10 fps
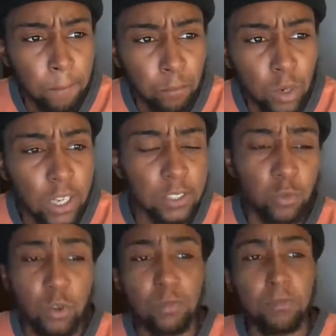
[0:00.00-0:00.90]
Because,
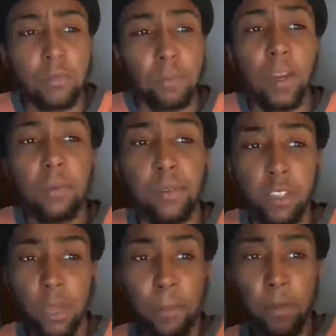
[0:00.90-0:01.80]
well, in my
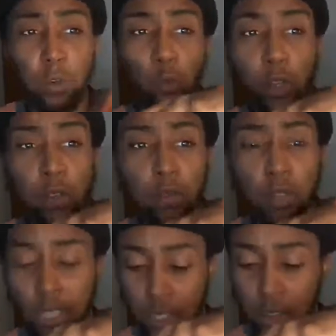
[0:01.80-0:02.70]
opinion, that middle wheel
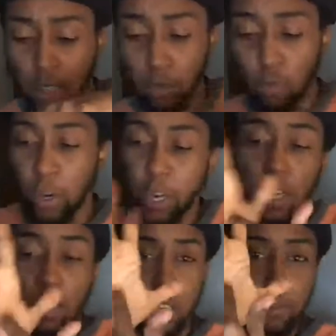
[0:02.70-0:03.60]
is like right
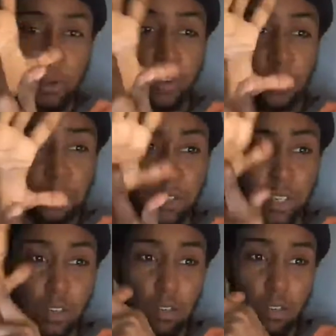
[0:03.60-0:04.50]
in the middle of your foot.